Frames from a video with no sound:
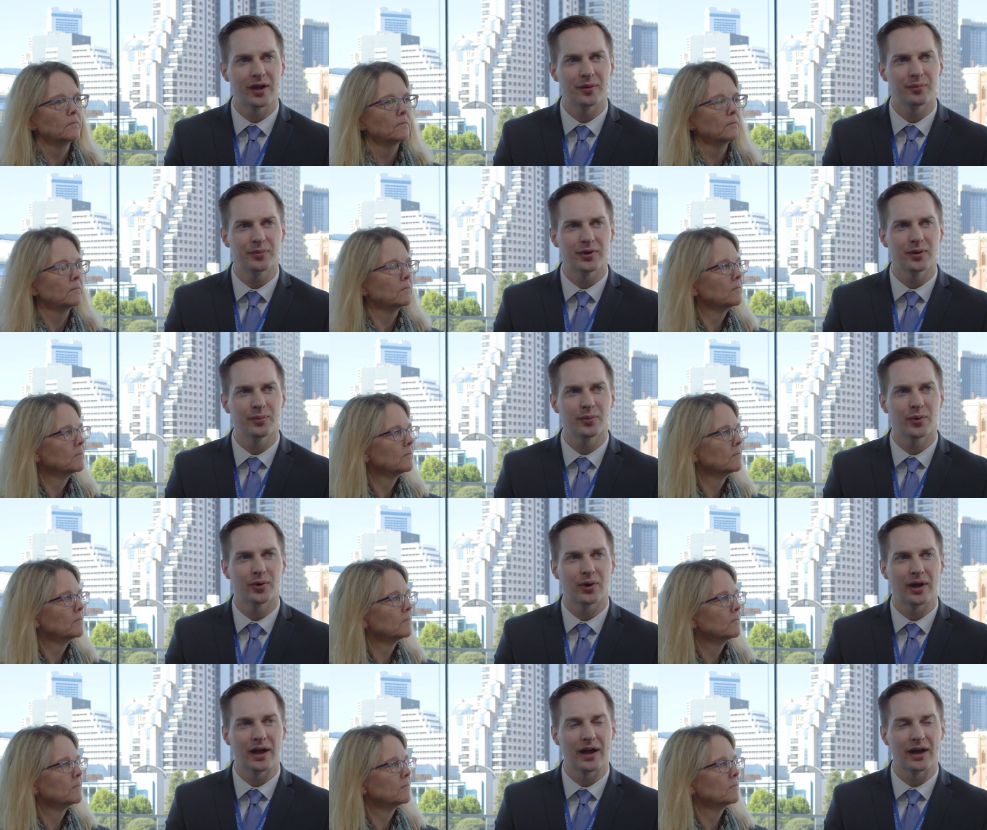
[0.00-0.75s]
Speaker 1: that
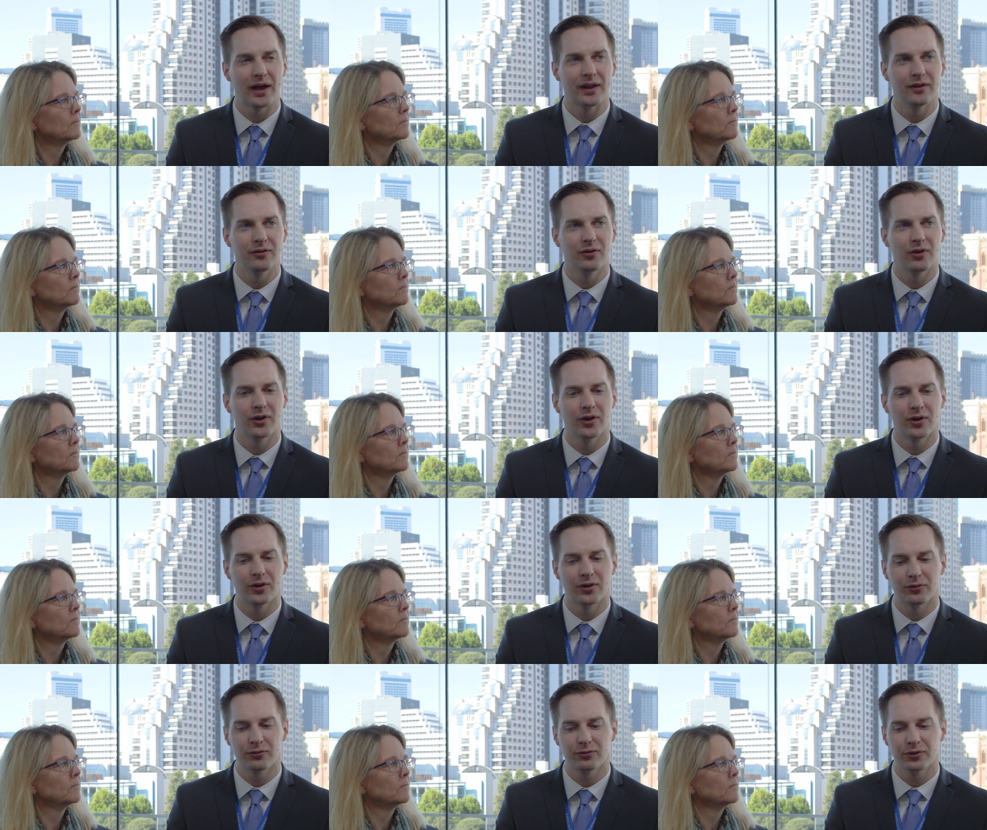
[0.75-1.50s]
people had
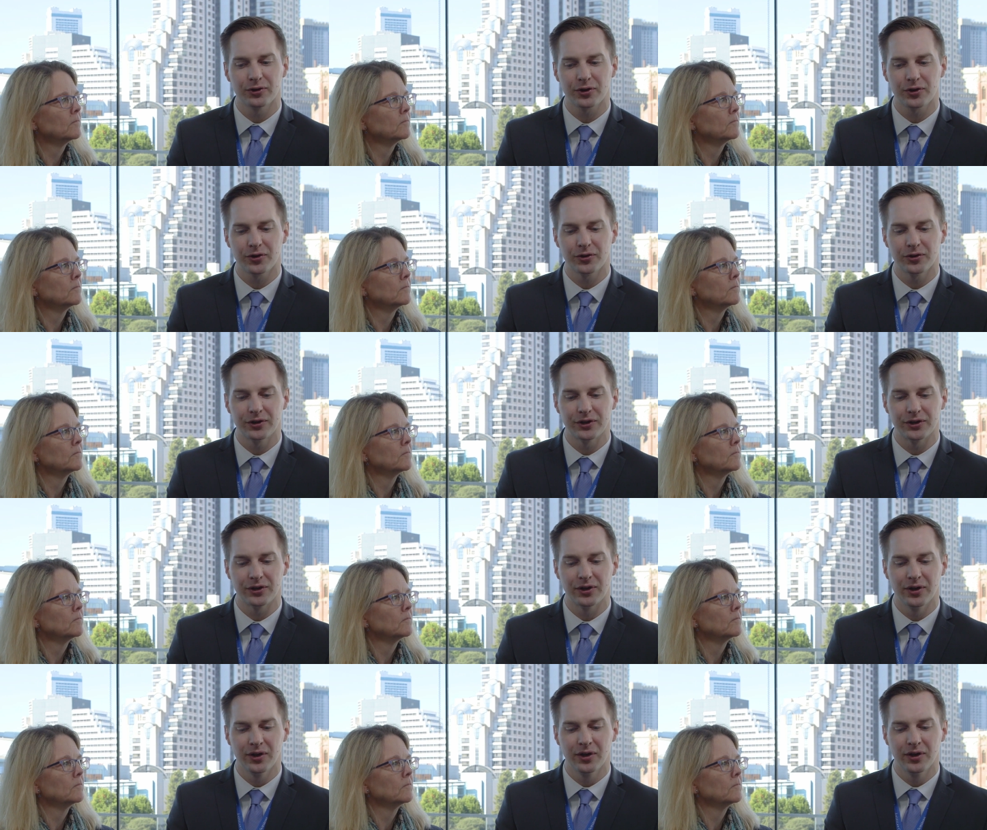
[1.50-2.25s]
uh,
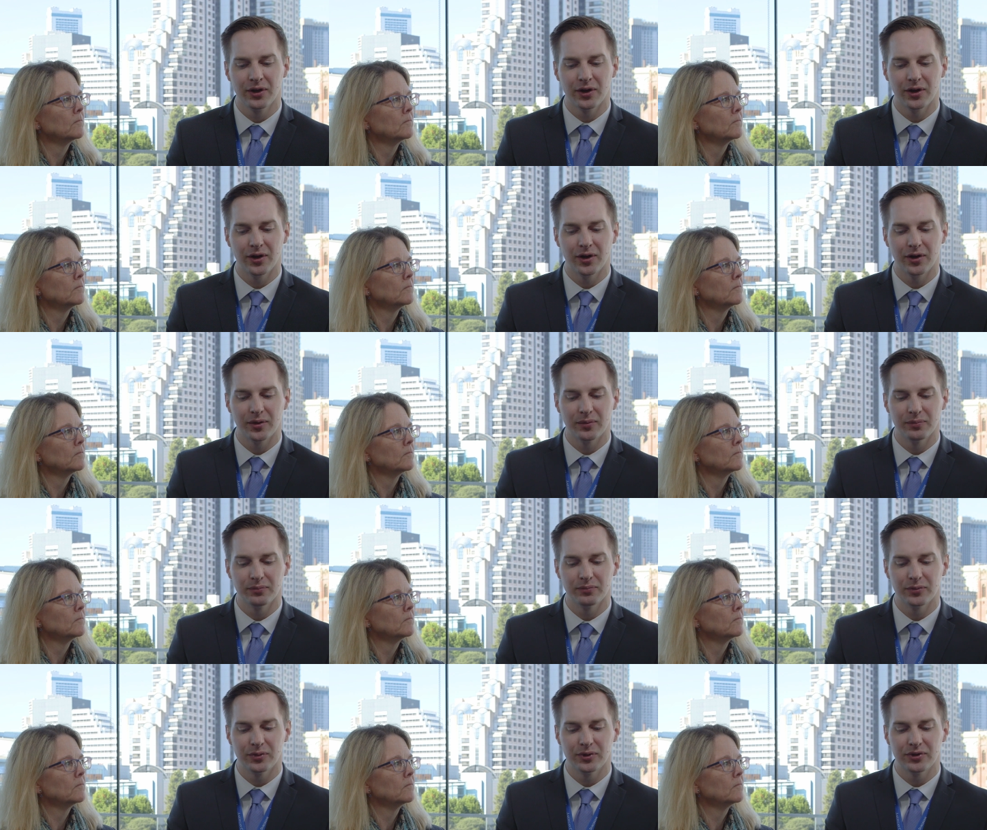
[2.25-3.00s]
recurring
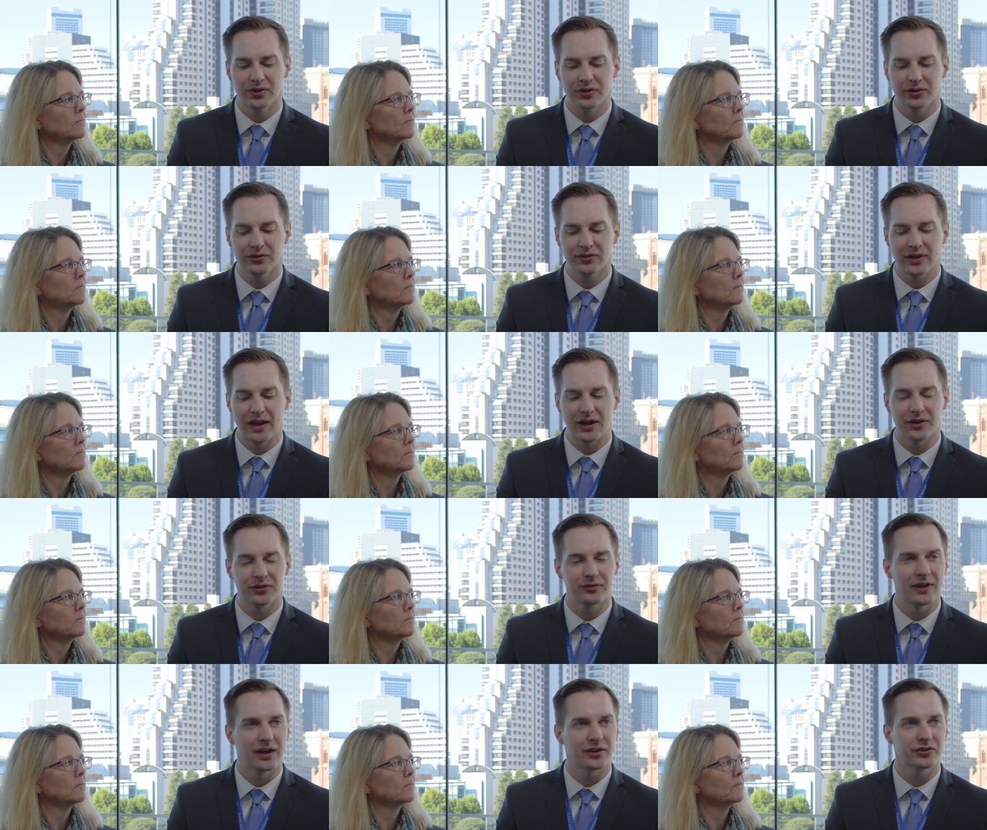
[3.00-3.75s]
um,
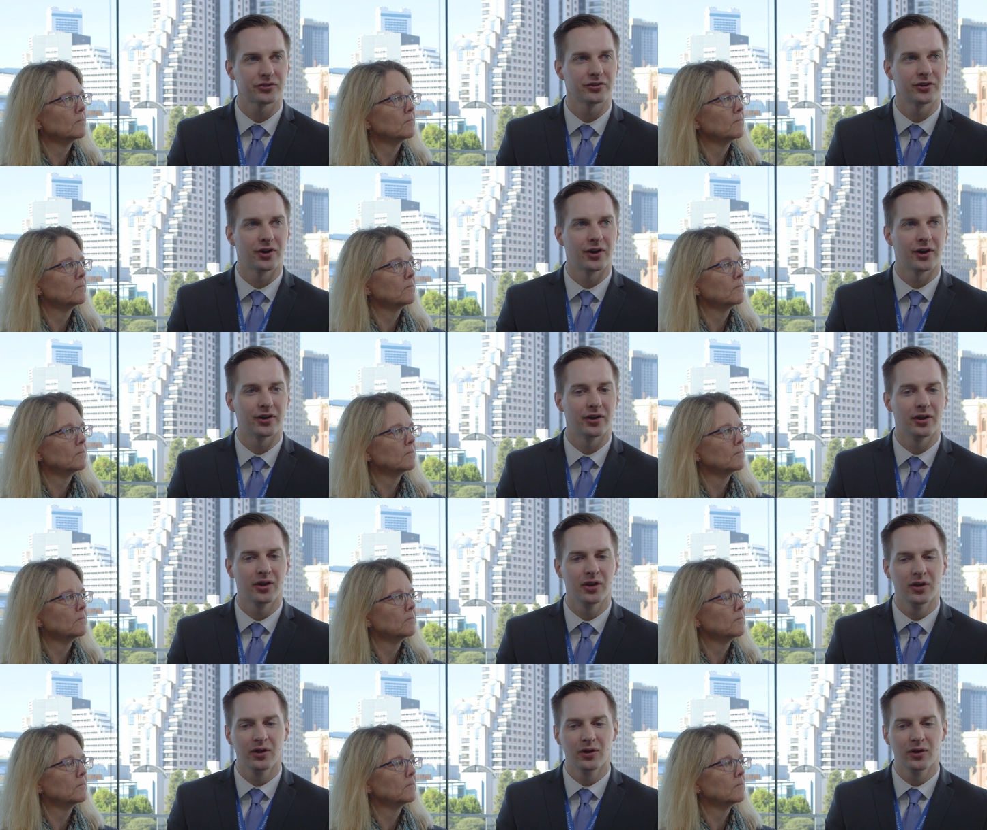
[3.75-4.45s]
dissatisfaction on.